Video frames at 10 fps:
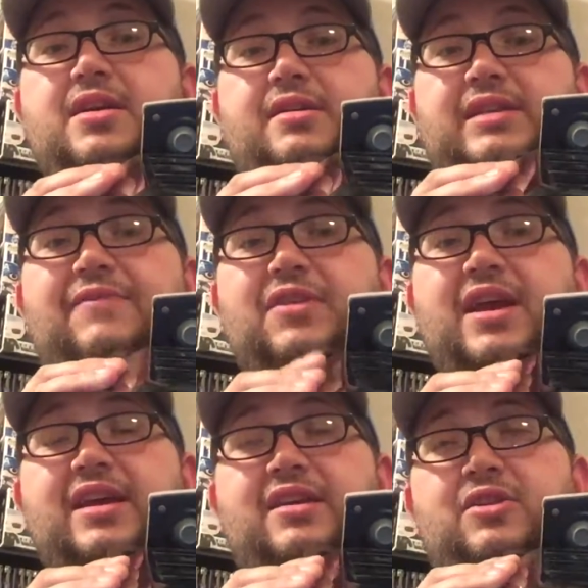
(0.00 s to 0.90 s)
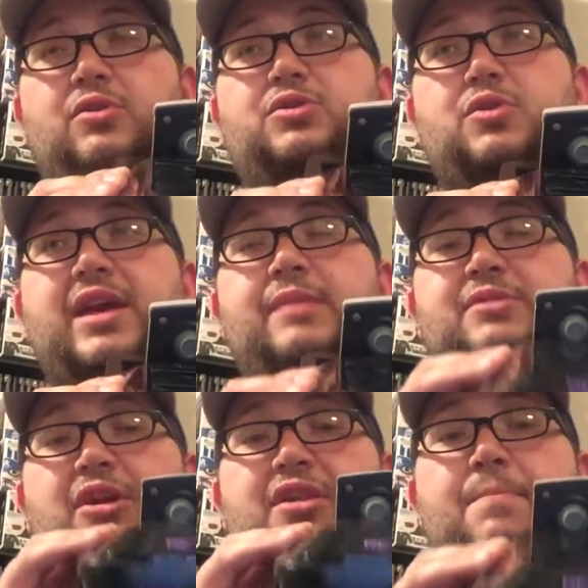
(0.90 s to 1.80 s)
because I feel like the old school
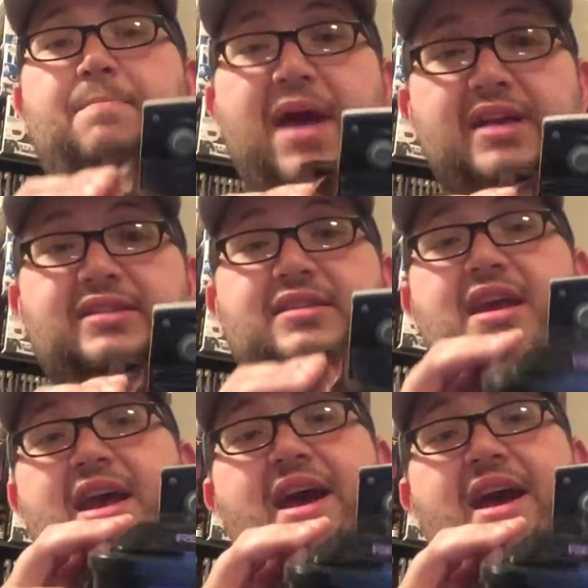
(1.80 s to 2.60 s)
games look the best